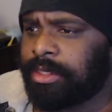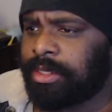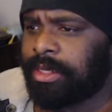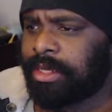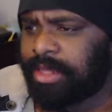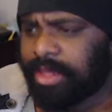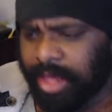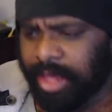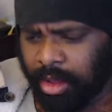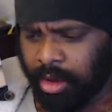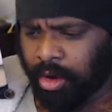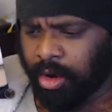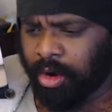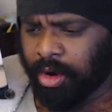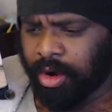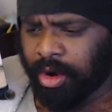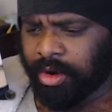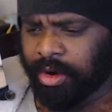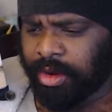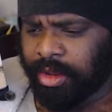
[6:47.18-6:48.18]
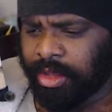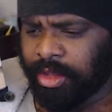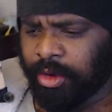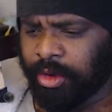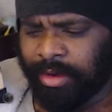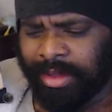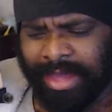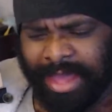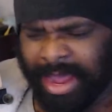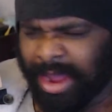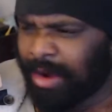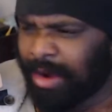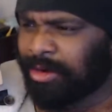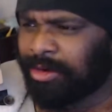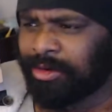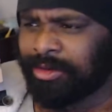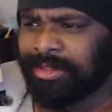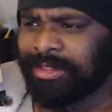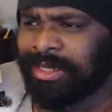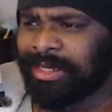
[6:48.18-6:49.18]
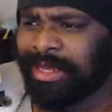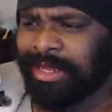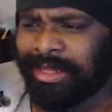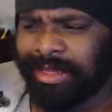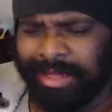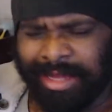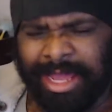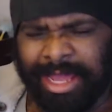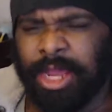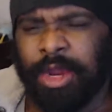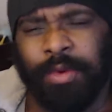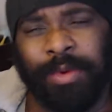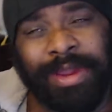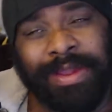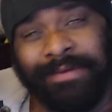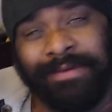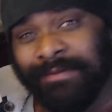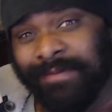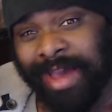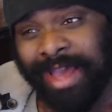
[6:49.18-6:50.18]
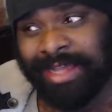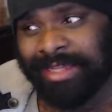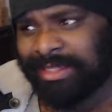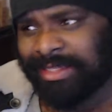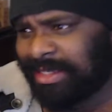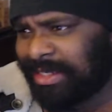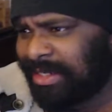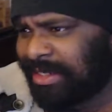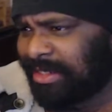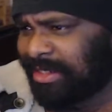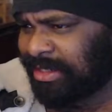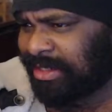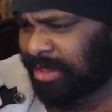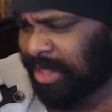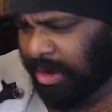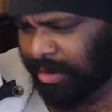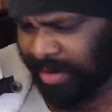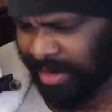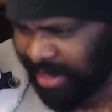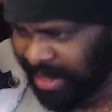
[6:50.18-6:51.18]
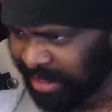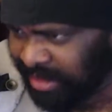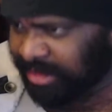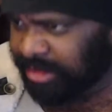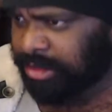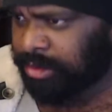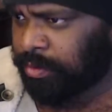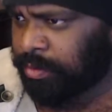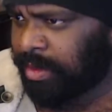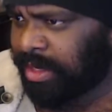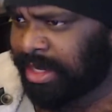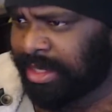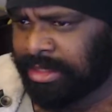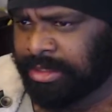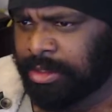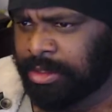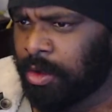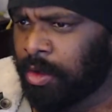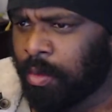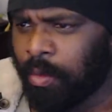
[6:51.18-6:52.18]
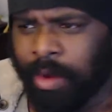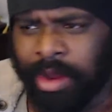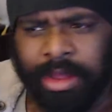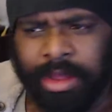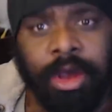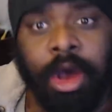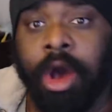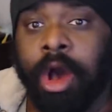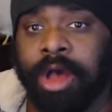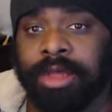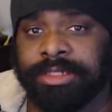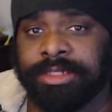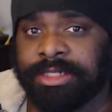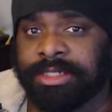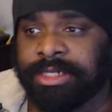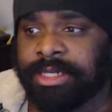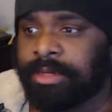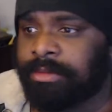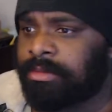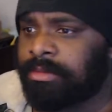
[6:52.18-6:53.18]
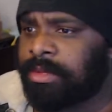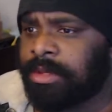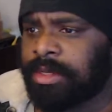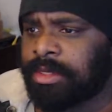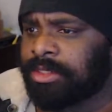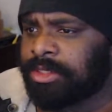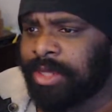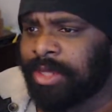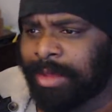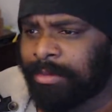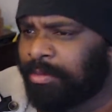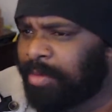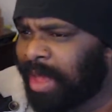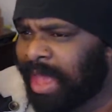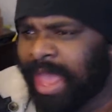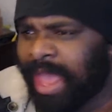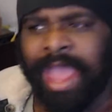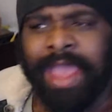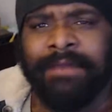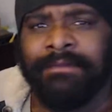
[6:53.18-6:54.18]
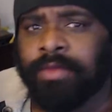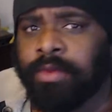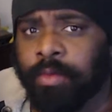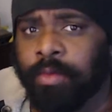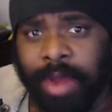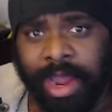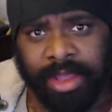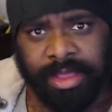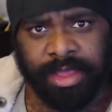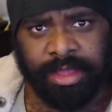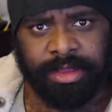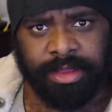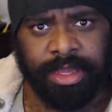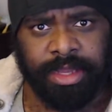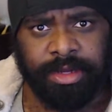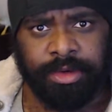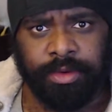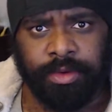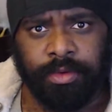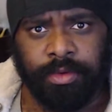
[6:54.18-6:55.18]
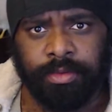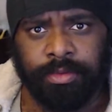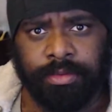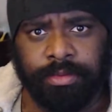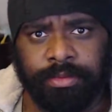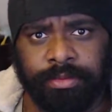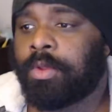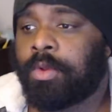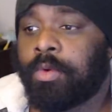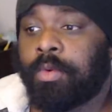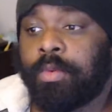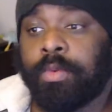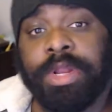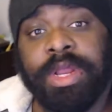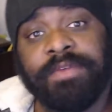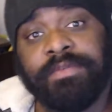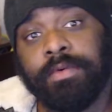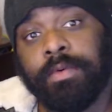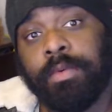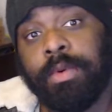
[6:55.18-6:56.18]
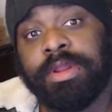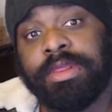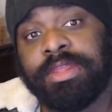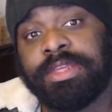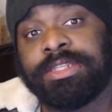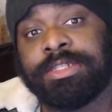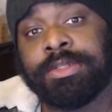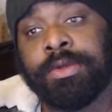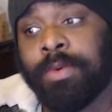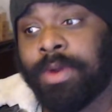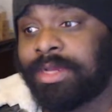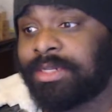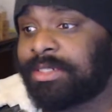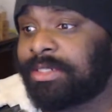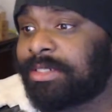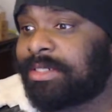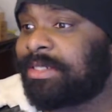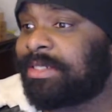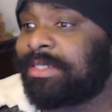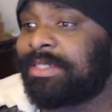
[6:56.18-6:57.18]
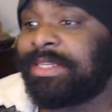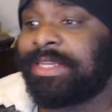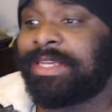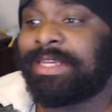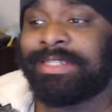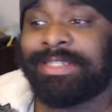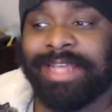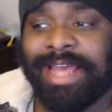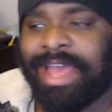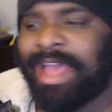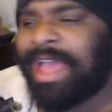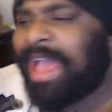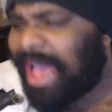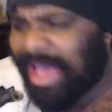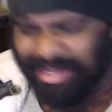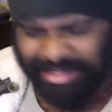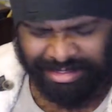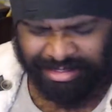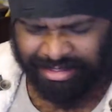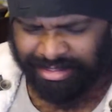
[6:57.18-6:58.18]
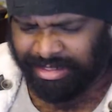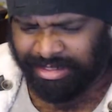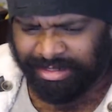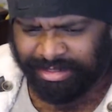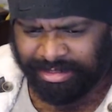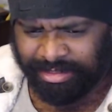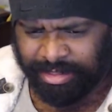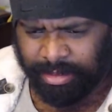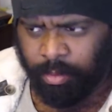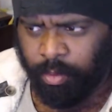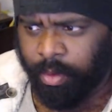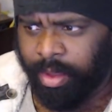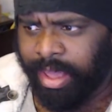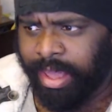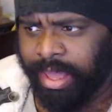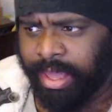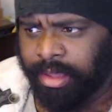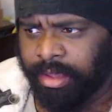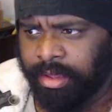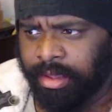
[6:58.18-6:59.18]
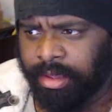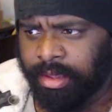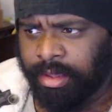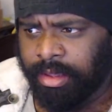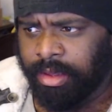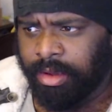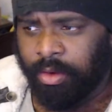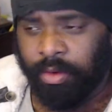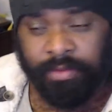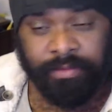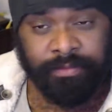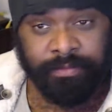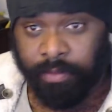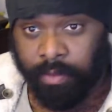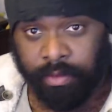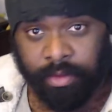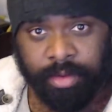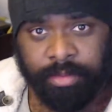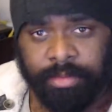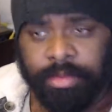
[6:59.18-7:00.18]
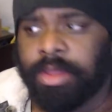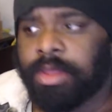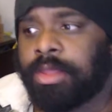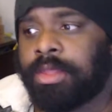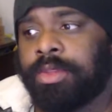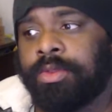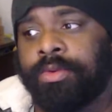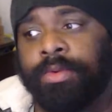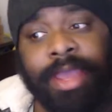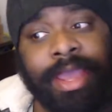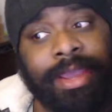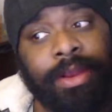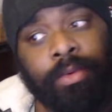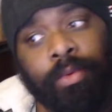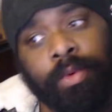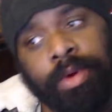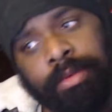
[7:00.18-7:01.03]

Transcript: They are your character's lingering vices, their histories, what causes them to behave the way that they do. Whenever one of these questions is asked in some way or form, you gain 1